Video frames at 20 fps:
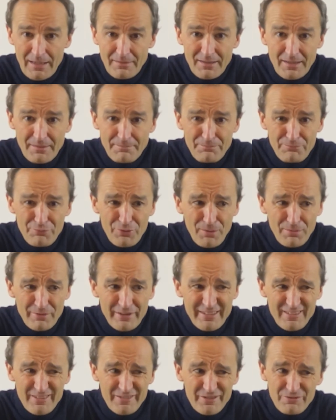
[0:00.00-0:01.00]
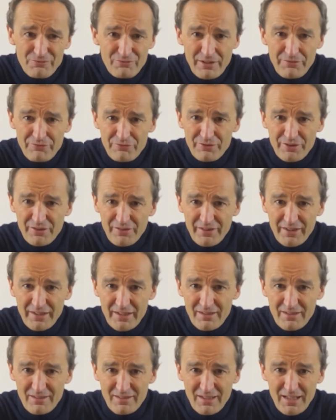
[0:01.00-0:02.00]
I'm probably not a reference
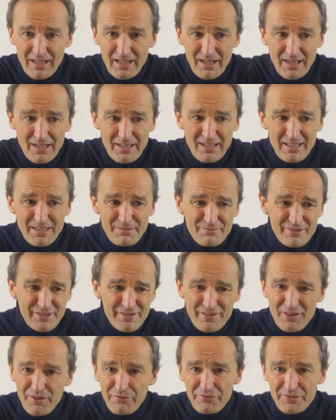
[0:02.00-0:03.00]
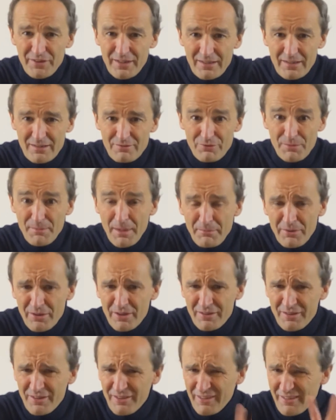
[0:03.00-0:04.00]
here. I'm a softie.
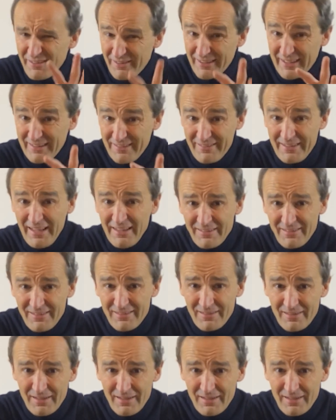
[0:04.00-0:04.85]
Remember The Sixth Sense?